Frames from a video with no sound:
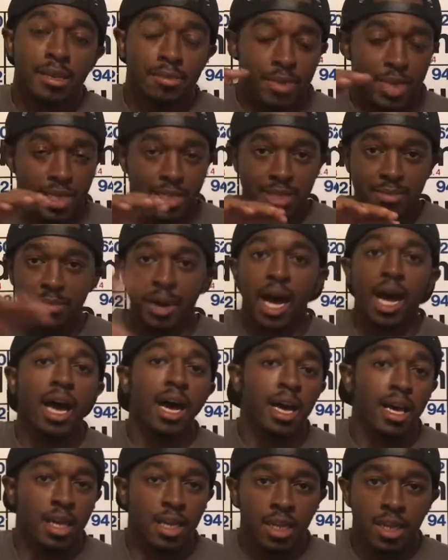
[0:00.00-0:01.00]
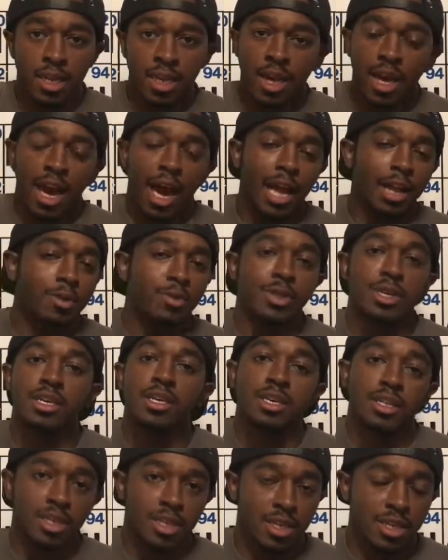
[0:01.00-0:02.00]
Because in mine, I don't
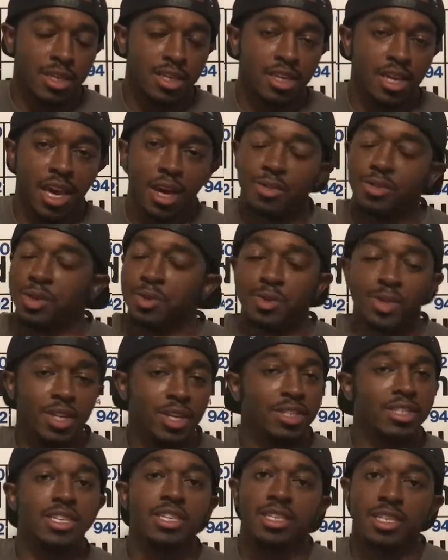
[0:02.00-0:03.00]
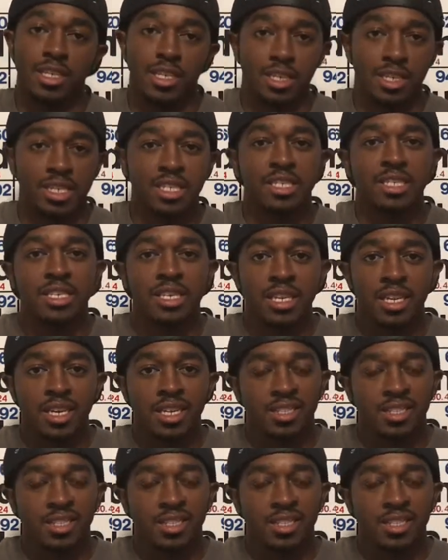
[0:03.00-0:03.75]
think we learned any of this.